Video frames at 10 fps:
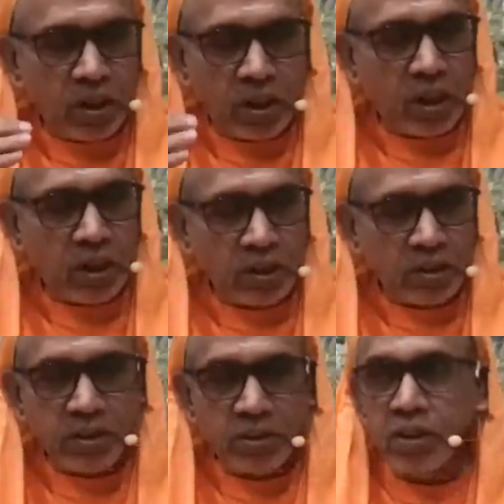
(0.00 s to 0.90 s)
Not
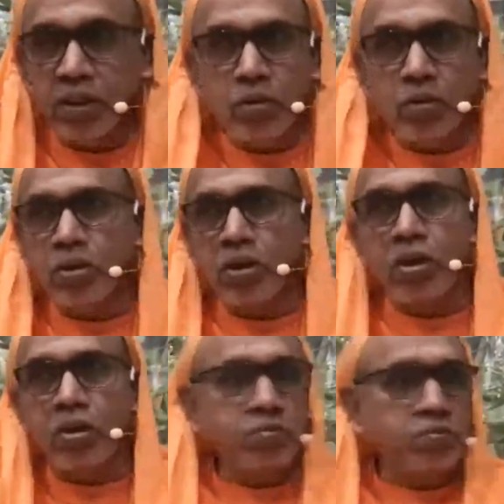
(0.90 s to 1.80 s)
necessary, don't
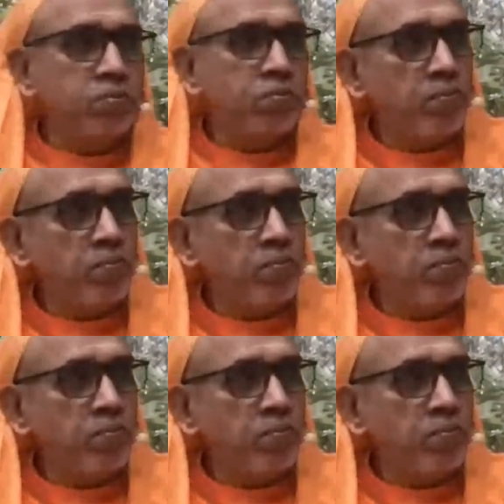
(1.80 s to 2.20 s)
call.